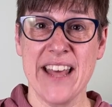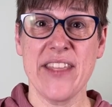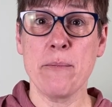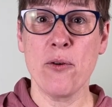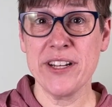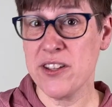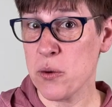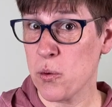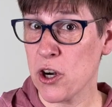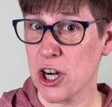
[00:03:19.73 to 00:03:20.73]
they point to the
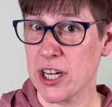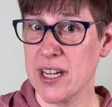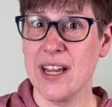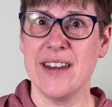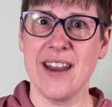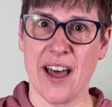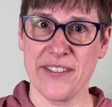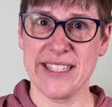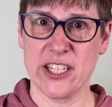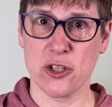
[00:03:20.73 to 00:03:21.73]
word, not the
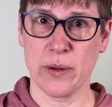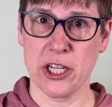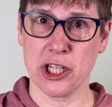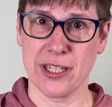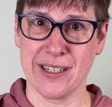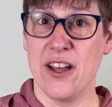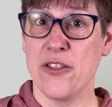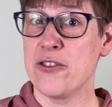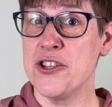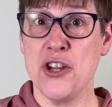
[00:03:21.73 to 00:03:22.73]
situation.
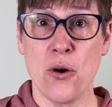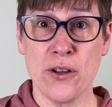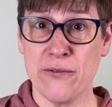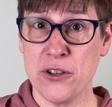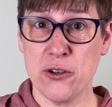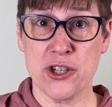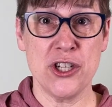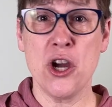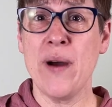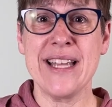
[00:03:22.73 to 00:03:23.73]
There's no confusion,
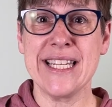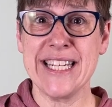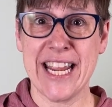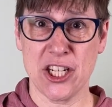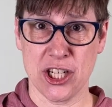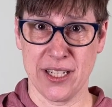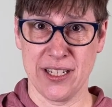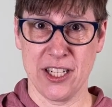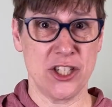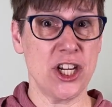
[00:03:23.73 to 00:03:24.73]
no hesitation,
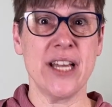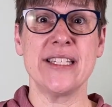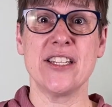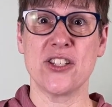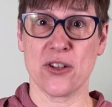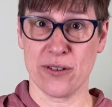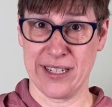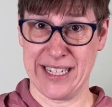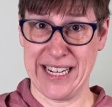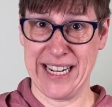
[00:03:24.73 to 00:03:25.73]
just
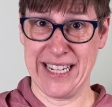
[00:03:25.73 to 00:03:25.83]
certainty.